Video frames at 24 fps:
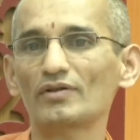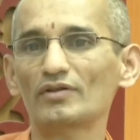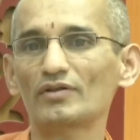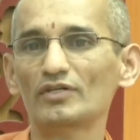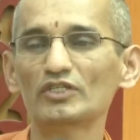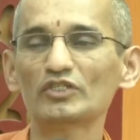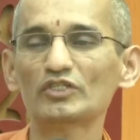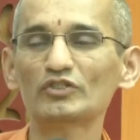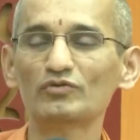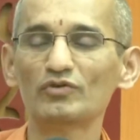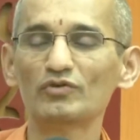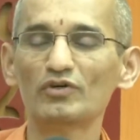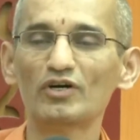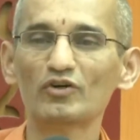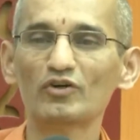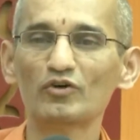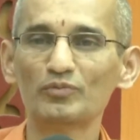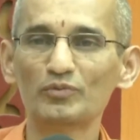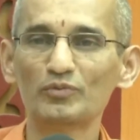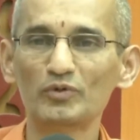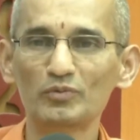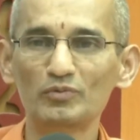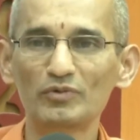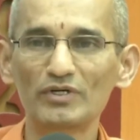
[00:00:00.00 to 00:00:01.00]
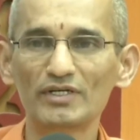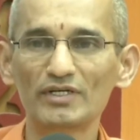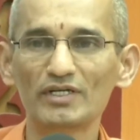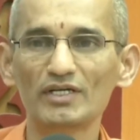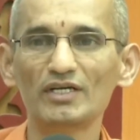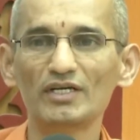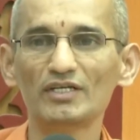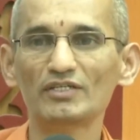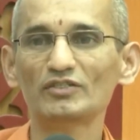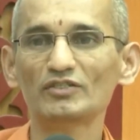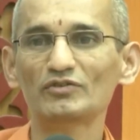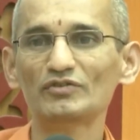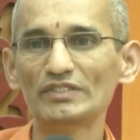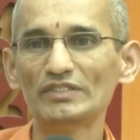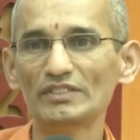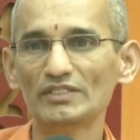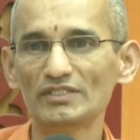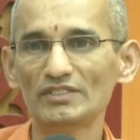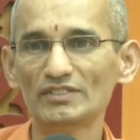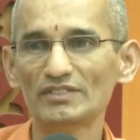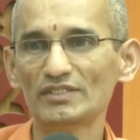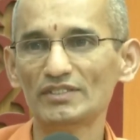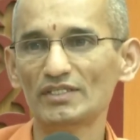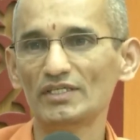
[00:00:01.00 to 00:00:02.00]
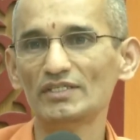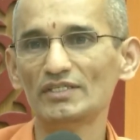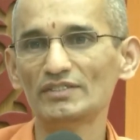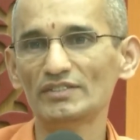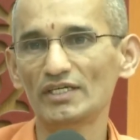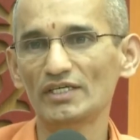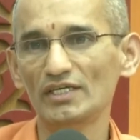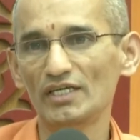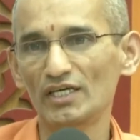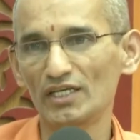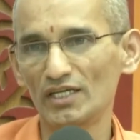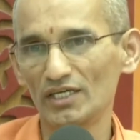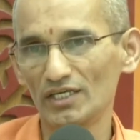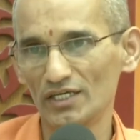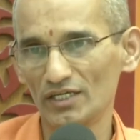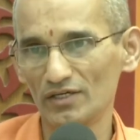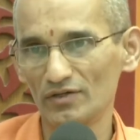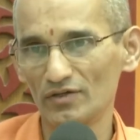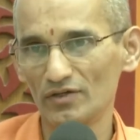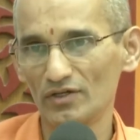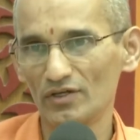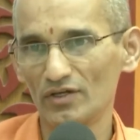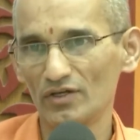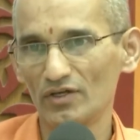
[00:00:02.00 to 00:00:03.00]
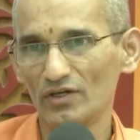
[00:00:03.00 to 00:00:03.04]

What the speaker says: That's what our people tell us, our sages tell us again and again.